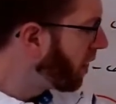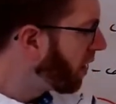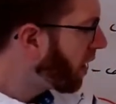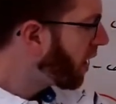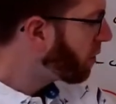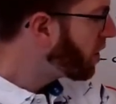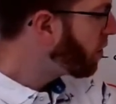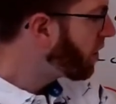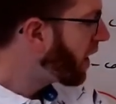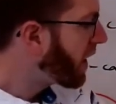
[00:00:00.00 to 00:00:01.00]
And we know that
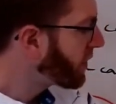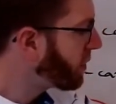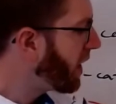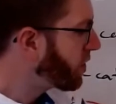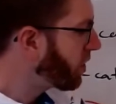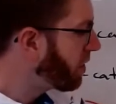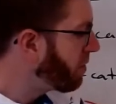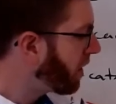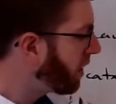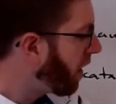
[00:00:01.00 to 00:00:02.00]
as we actually make
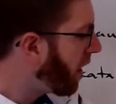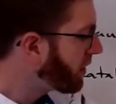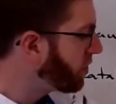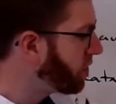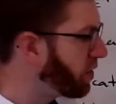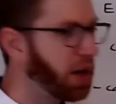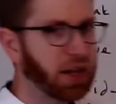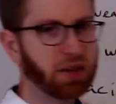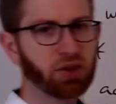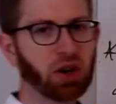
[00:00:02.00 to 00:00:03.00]
the oxygen negative
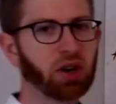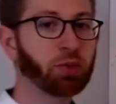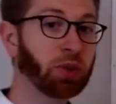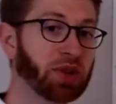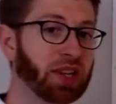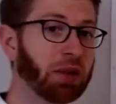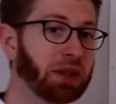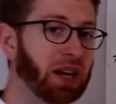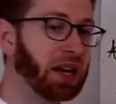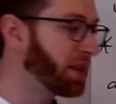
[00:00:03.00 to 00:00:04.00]
charge more
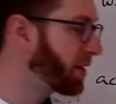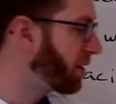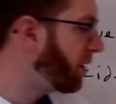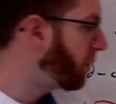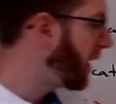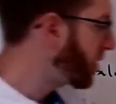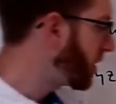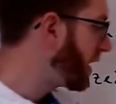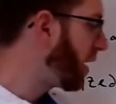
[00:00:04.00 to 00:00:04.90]
stabilized, that we actually get